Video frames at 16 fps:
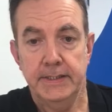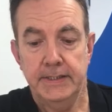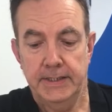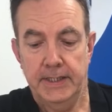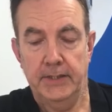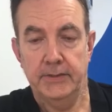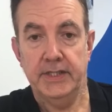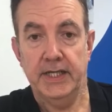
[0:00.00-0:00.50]

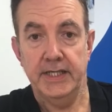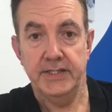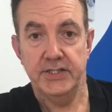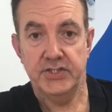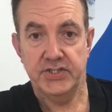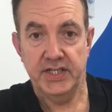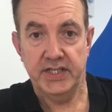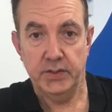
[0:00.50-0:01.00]
Okay, the
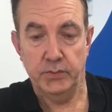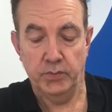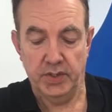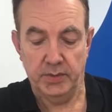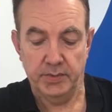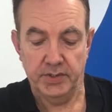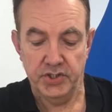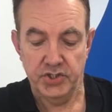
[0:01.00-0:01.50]
second one I'm
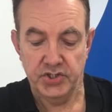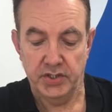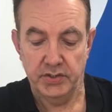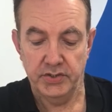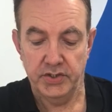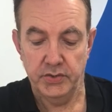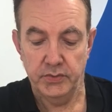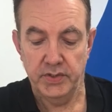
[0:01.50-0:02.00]
going to show
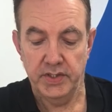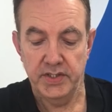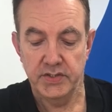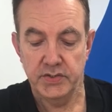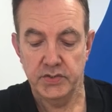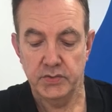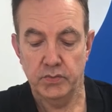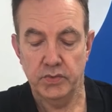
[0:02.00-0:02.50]
you
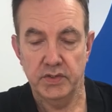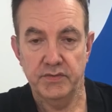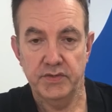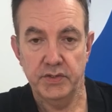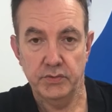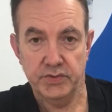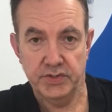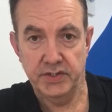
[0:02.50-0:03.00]
is one of the
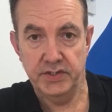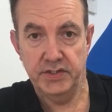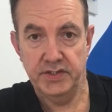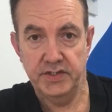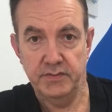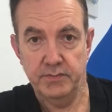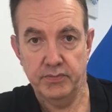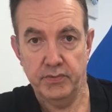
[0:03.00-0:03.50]

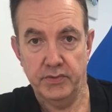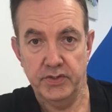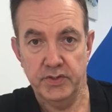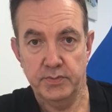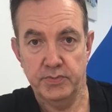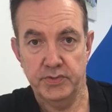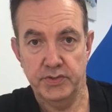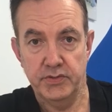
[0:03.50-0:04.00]
alternative products
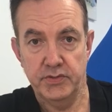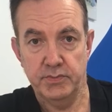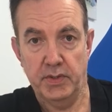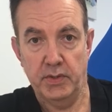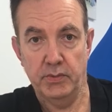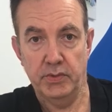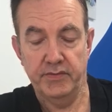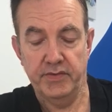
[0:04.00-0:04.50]
produced by
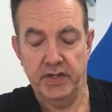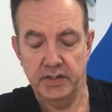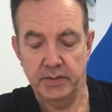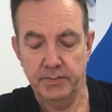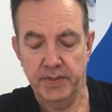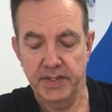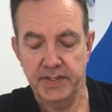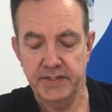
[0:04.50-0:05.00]
one of our
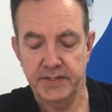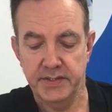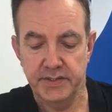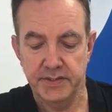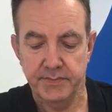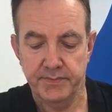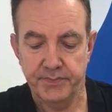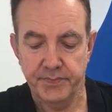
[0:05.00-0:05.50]

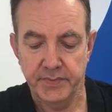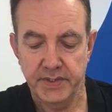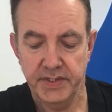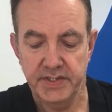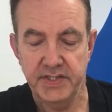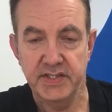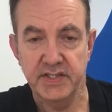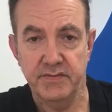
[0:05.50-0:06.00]
competitors.
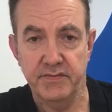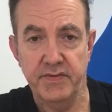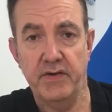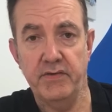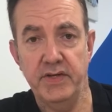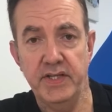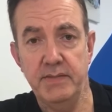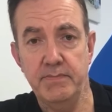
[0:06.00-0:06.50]
This is a
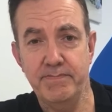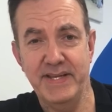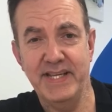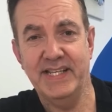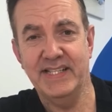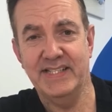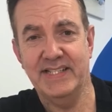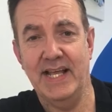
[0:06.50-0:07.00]
very
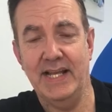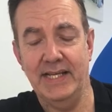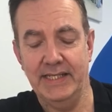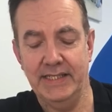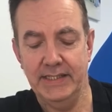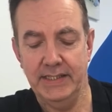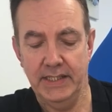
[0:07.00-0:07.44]
big selling